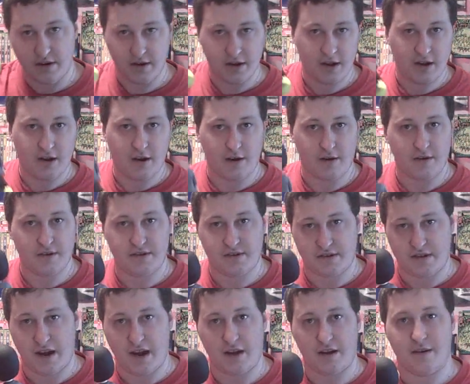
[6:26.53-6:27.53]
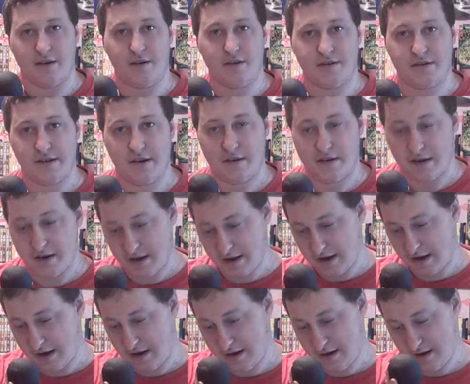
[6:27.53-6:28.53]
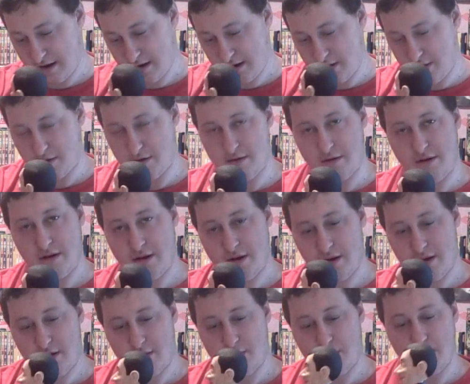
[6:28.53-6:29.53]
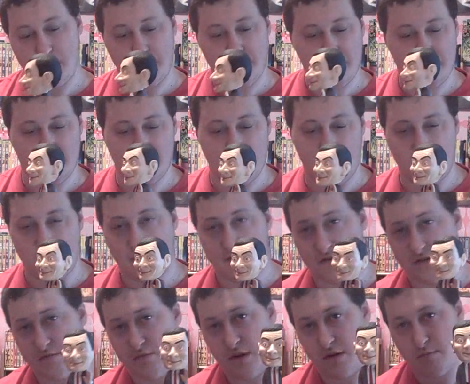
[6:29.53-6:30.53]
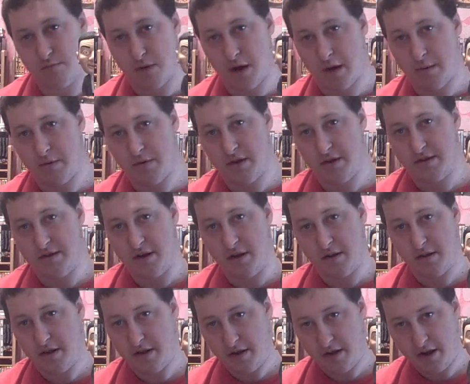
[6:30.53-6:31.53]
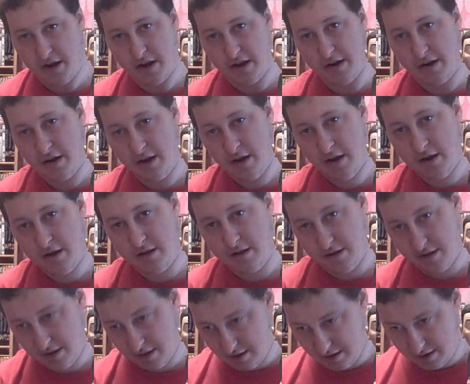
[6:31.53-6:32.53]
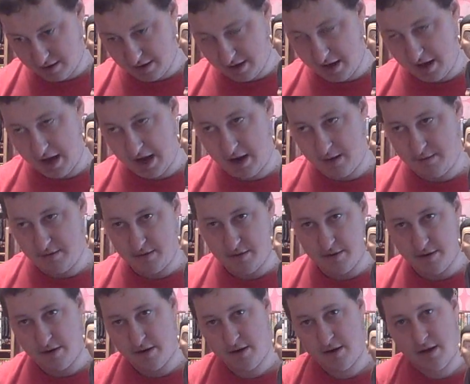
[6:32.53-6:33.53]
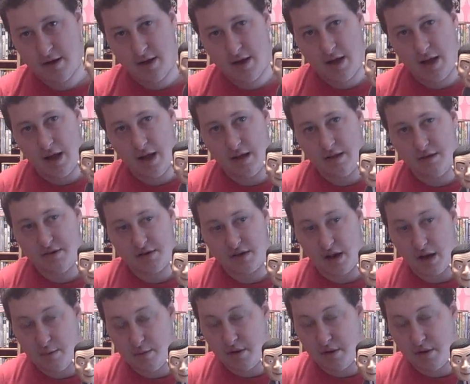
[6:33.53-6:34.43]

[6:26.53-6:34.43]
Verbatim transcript: the Ernest Talking Ernest doll that I got, well, this is my Mr. Bean bobblehead doll that I got the, the, day after. And there's a